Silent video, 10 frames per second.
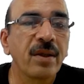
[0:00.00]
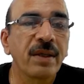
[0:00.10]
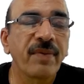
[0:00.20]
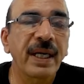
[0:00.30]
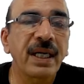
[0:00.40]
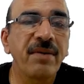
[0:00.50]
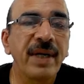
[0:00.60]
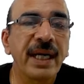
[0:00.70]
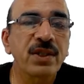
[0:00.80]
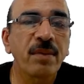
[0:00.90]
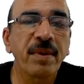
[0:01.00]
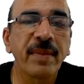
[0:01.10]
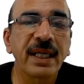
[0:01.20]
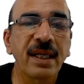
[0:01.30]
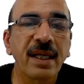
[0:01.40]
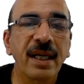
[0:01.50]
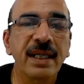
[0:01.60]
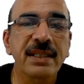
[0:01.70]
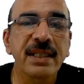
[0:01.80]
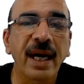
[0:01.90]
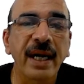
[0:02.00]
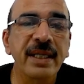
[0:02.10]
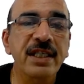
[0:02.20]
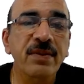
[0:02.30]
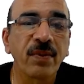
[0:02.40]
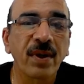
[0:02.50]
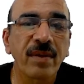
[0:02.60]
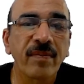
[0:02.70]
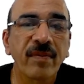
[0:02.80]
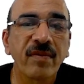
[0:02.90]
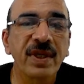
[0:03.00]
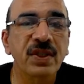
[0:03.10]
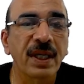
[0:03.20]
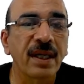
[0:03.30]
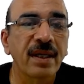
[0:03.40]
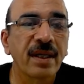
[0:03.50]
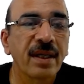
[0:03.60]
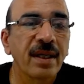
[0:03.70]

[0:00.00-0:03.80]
The refractive index of a material is highest for which color?